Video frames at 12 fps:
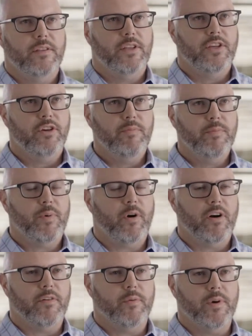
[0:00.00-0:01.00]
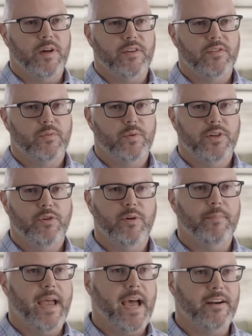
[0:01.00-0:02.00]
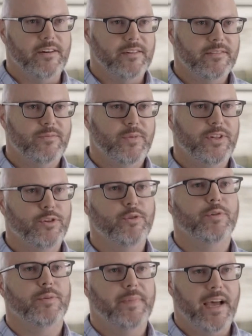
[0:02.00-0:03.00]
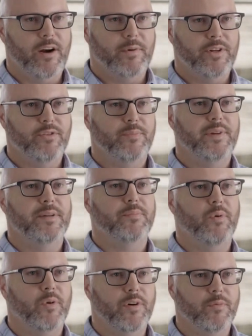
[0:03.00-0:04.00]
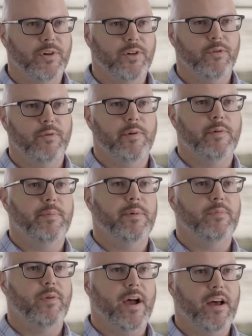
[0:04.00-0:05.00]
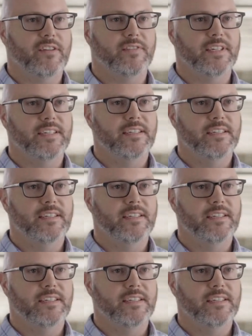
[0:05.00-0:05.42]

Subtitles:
The human part of it was we knew it mattered. We knew it would matter. We knew it would be important. We knew we would be proud of it.